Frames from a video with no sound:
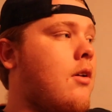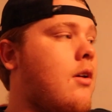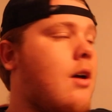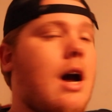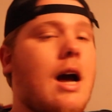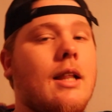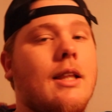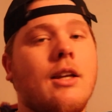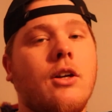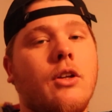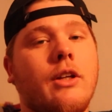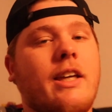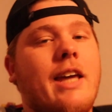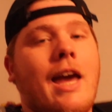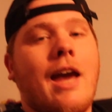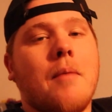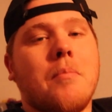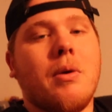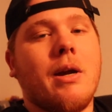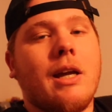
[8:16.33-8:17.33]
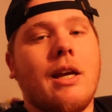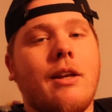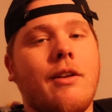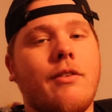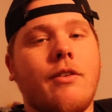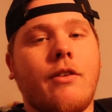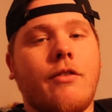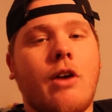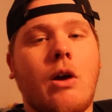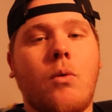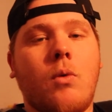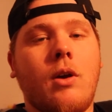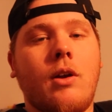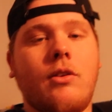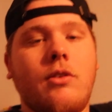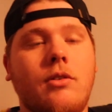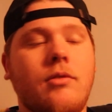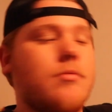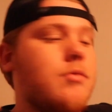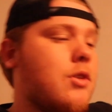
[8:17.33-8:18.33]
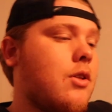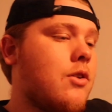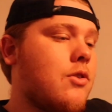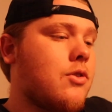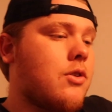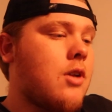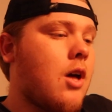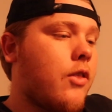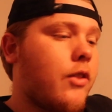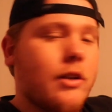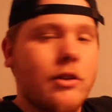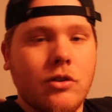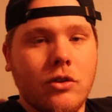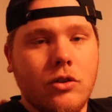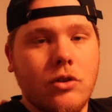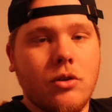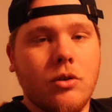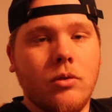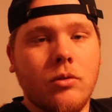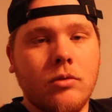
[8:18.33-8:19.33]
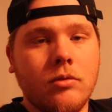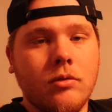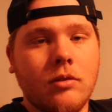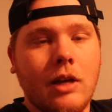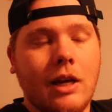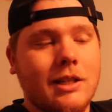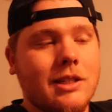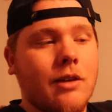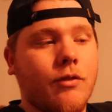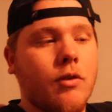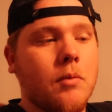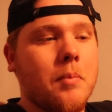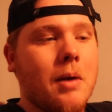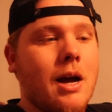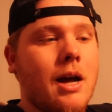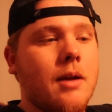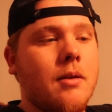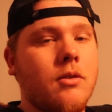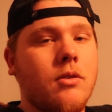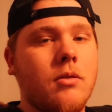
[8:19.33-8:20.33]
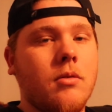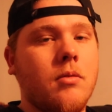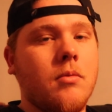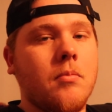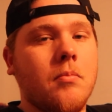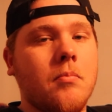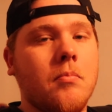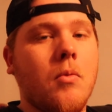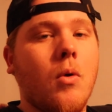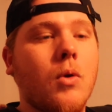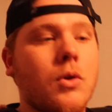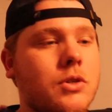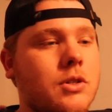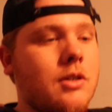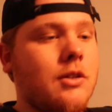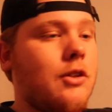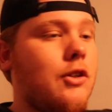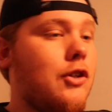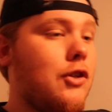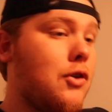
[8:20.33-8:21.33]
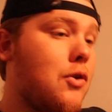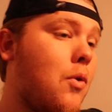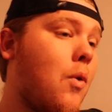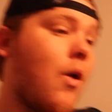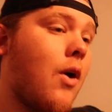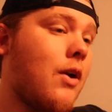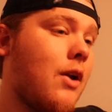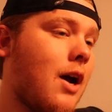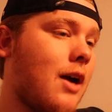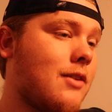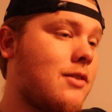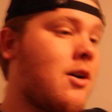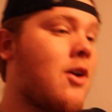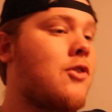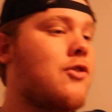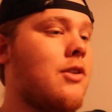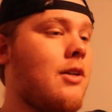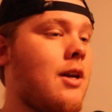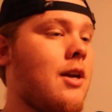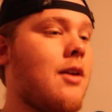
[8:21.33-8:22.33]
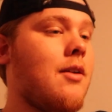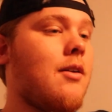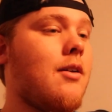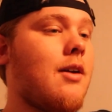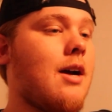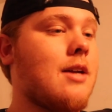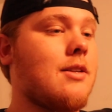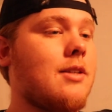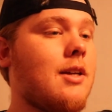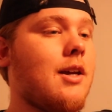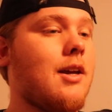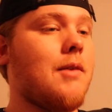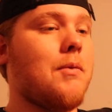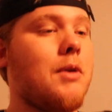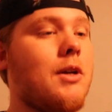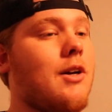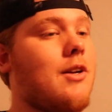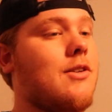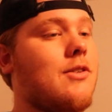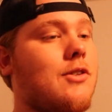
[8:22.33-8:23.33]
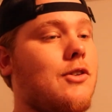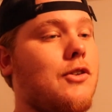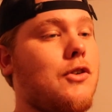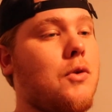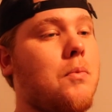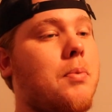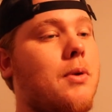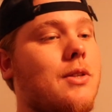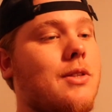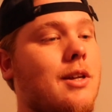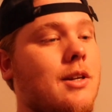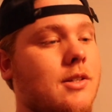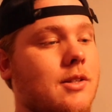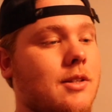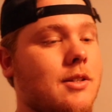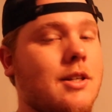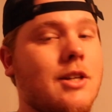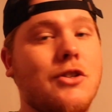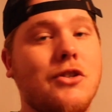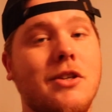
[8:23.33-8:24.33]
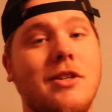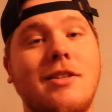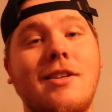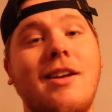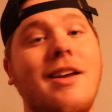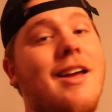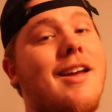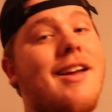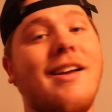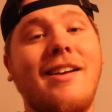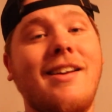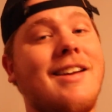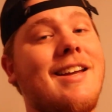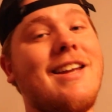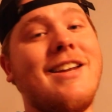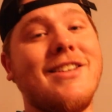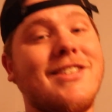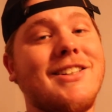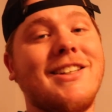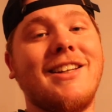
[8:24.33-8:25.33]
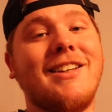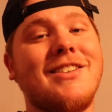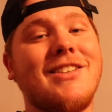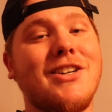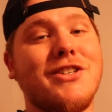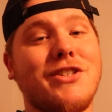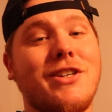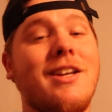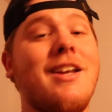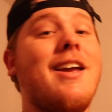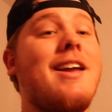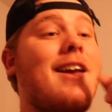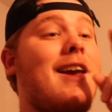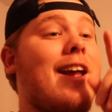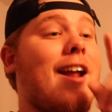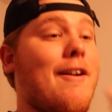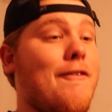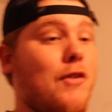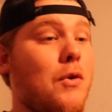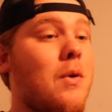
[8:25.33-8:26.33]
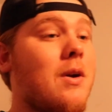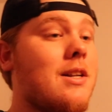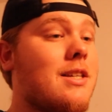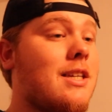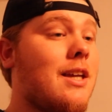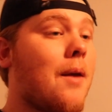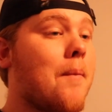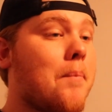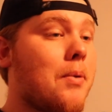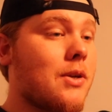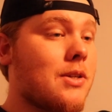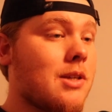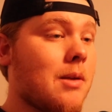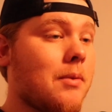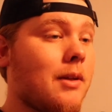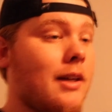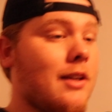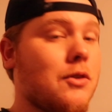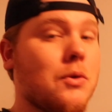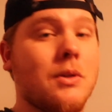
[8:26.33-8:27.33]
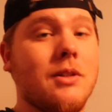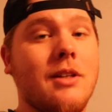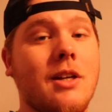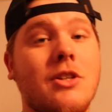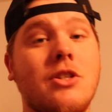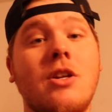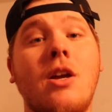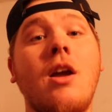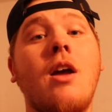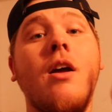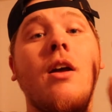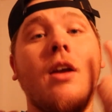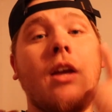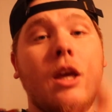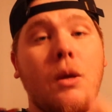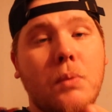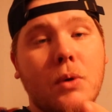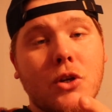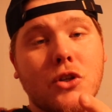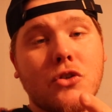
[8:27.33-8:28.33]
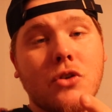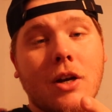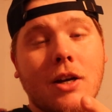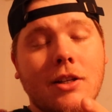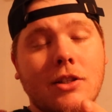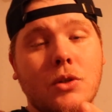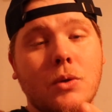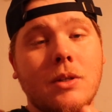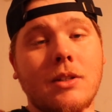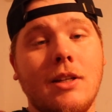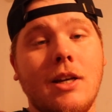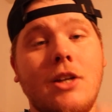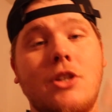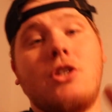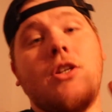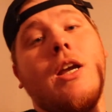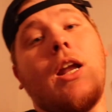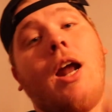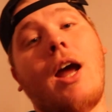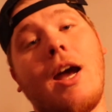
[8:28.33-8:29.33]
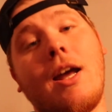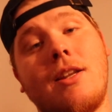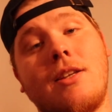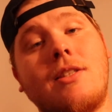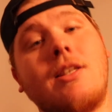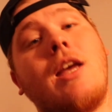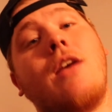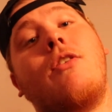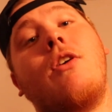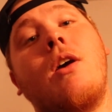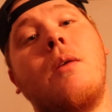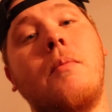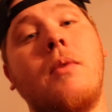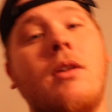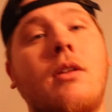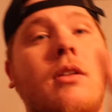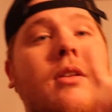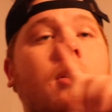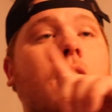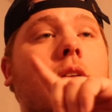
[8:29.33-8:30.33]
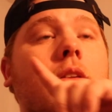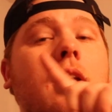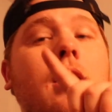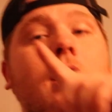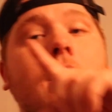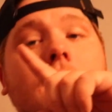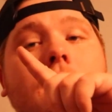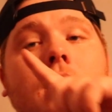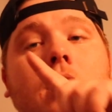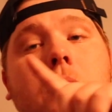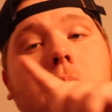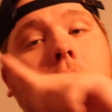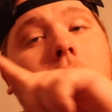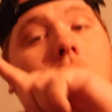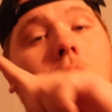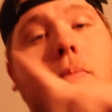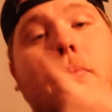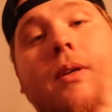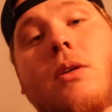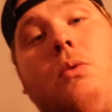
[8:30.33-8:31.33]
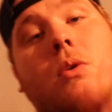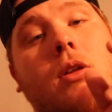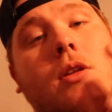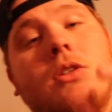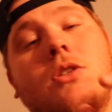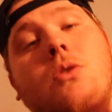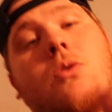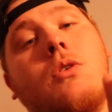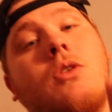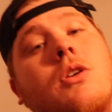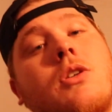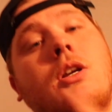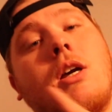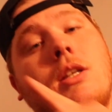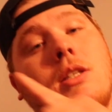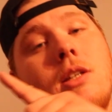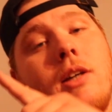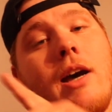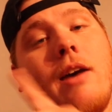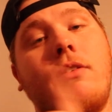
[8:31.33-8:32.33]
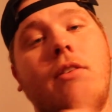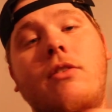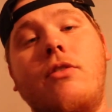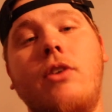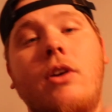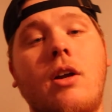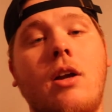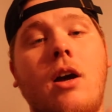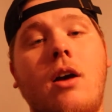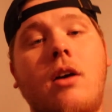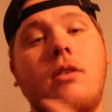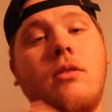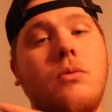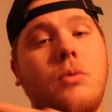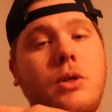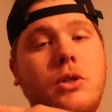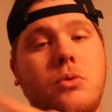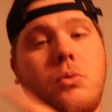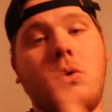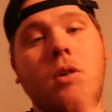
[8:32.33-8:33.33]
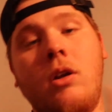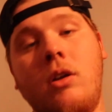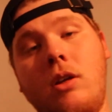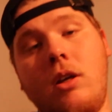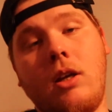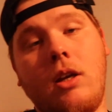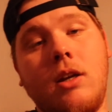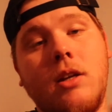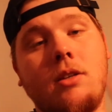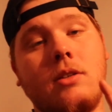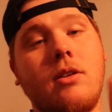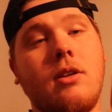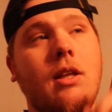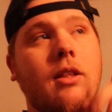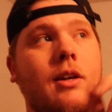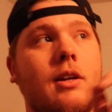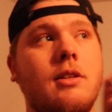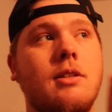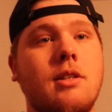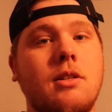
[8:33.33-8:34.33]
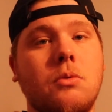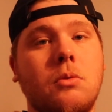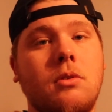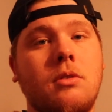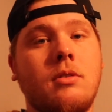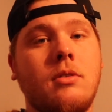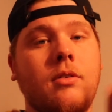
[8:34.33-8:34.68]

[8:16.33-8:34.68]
I literally can't break it even if I wanted to. So there's nothing to do except for buy more. You are not touching it, Isaiah, because you put things in ditches. He doesn't get to touch it. And if you want to see him put something into a ditch, he put his truck into a ditch and I had to save him. Little link is going to be up in one of these corners. I still haven't figured out which one it is. I think it's this one.